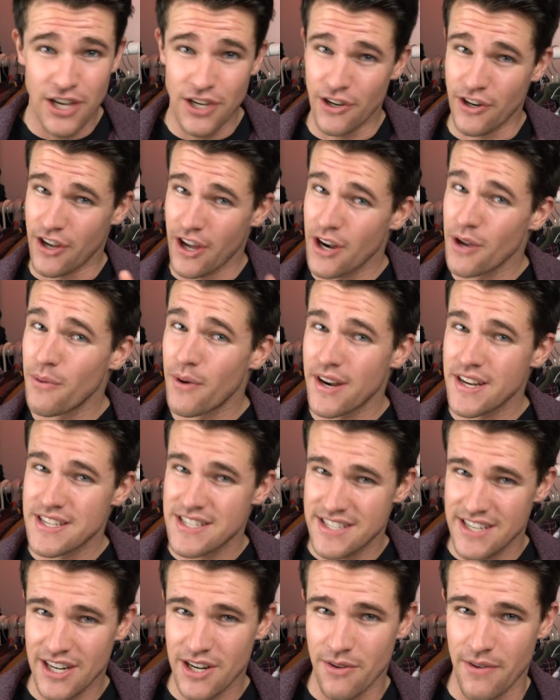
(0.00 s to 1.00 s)
You're gonna wanna
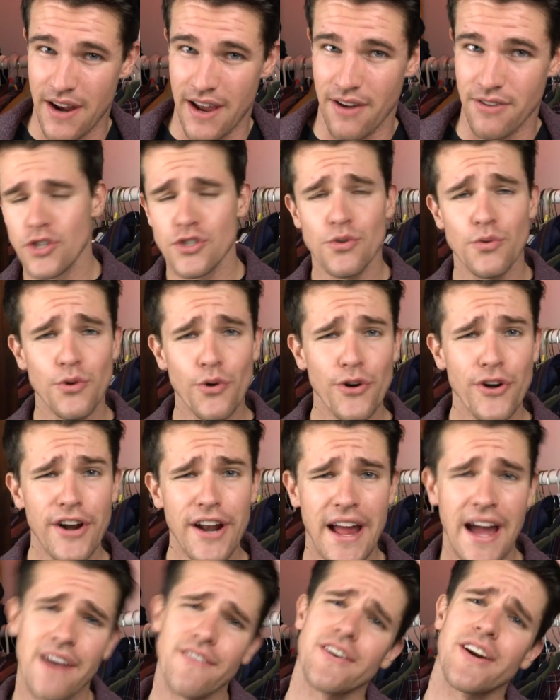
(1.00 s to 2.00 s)
stick around. So in order to
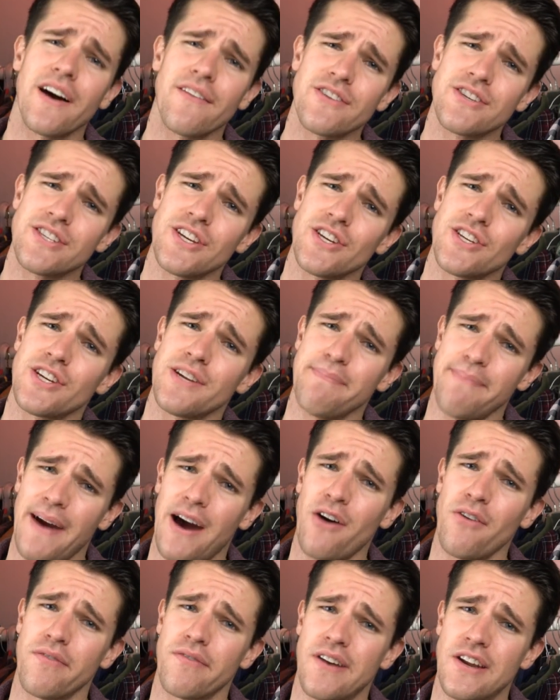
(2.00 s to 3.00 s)
have a conversation
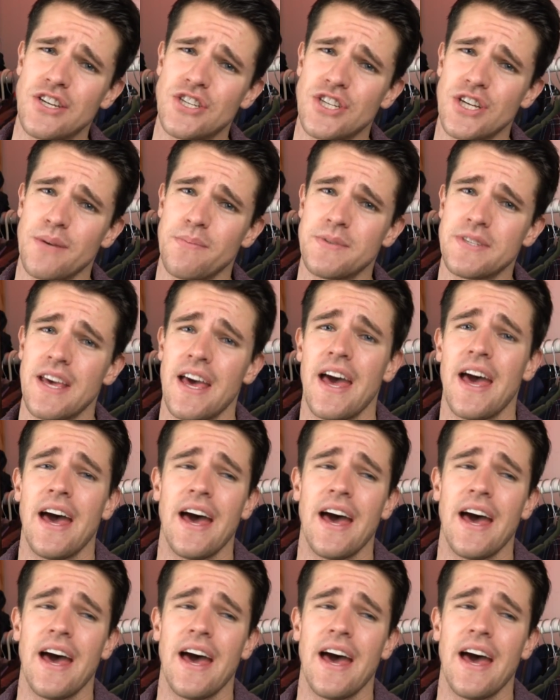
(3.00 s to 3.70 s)
about friendships,